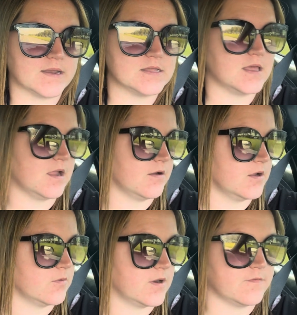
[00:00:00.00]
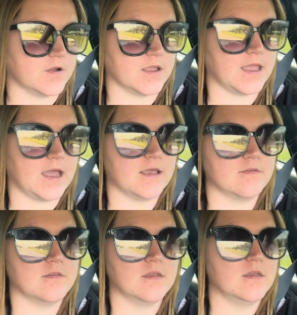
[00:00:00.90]
to the area or whatever on
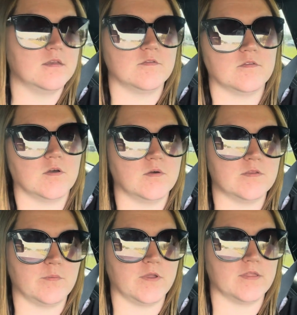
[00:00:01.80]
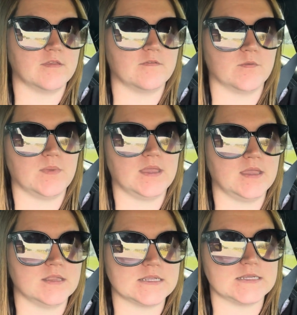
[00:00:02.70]
gas so it's pointless for
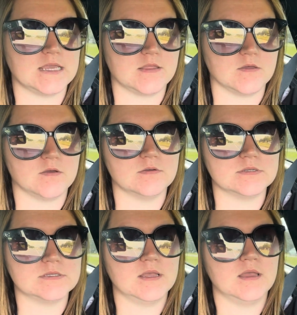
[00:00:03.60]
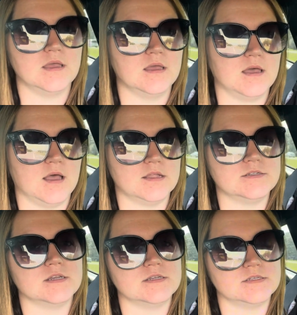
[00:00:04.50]
me to take those. I'll
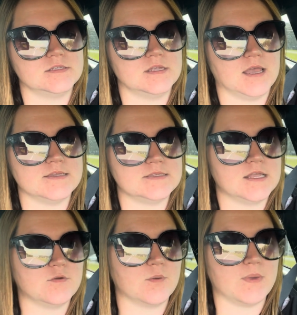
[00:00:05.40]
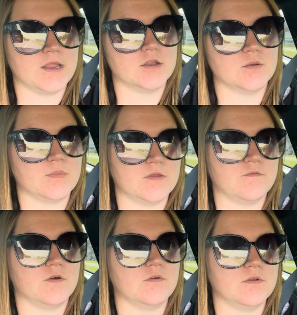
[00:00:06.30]
just, I set a reminder in my
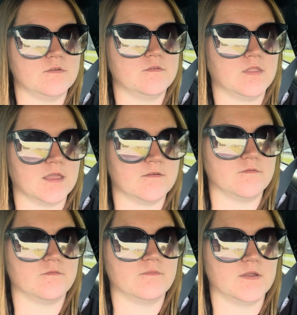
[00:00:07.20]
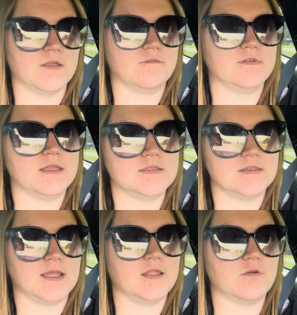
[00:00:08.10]
phone, like uh, it's a
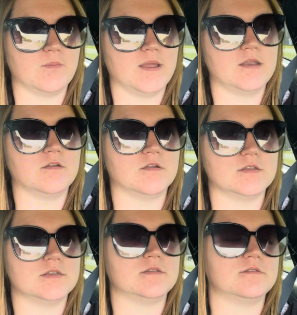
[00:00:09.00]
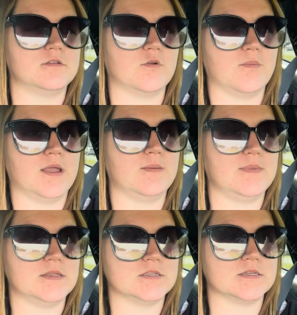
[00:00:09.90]
daily reminder to remind
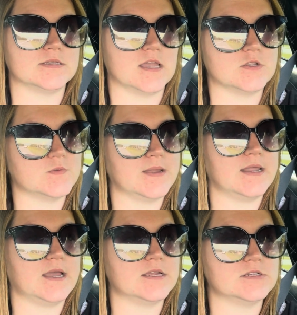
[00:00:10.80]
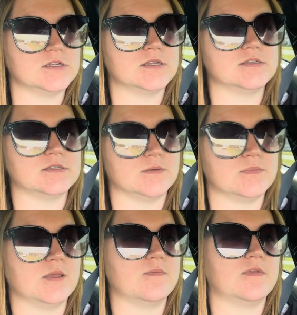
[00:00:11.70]
me to schedule my dash.
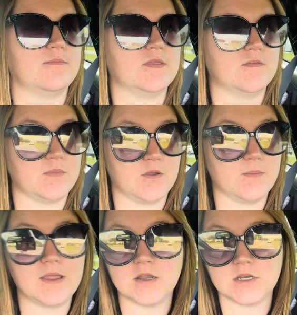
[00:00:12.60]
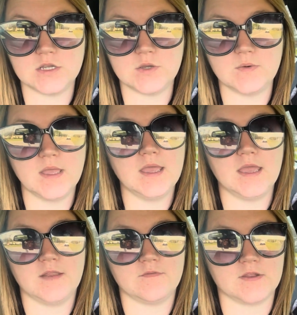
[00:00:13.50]
Sometimes I miss my reminder too
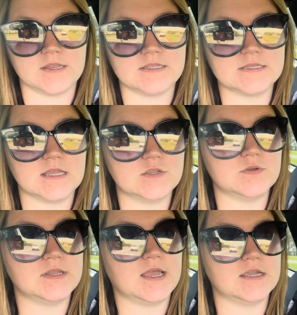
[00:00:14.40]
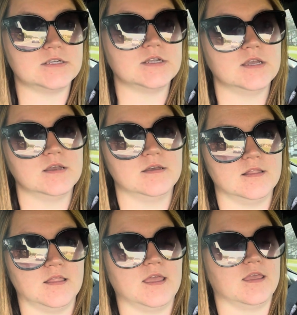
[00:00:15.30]
and forget to schedule a dash.
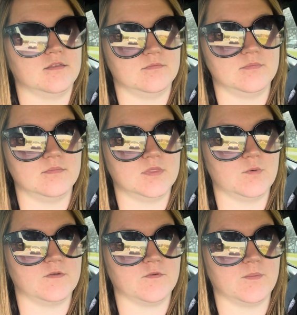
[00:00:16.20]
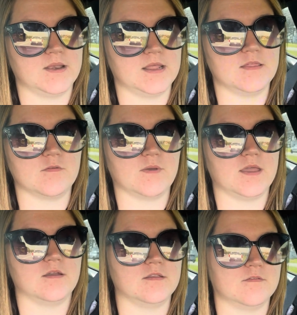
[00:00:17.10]
Like the one for Monday, that's why
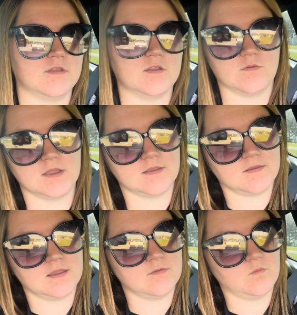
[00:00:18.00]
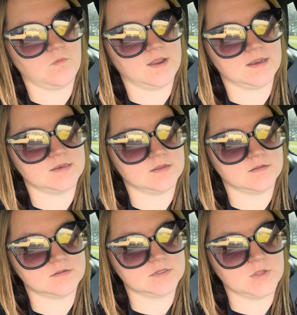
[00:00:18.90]
I couldn't schedule it because I waited
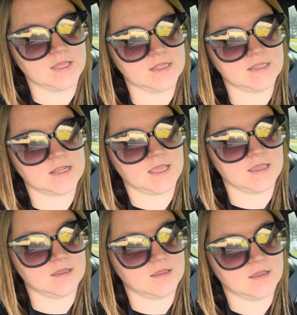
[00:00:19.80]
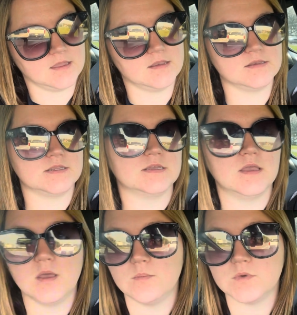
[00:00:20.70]
till too late in the day and
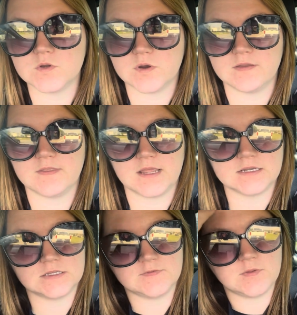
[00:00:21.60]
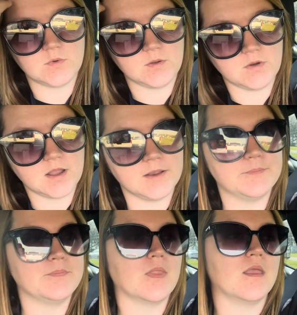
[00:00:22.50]
majority of the dashes for the morning were gone.
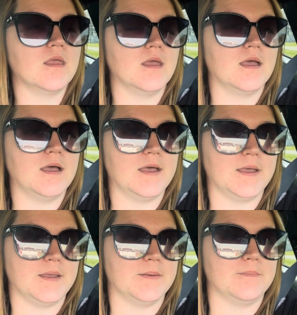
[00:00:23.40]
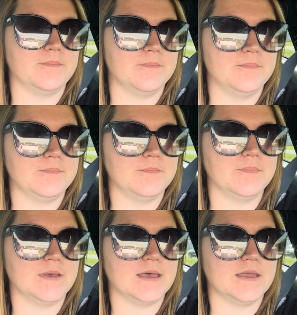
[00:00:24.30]
Um,
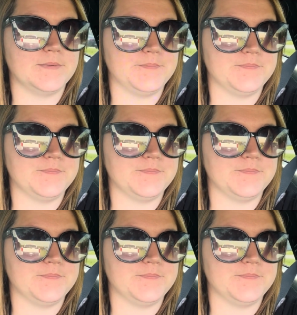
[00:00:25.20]
but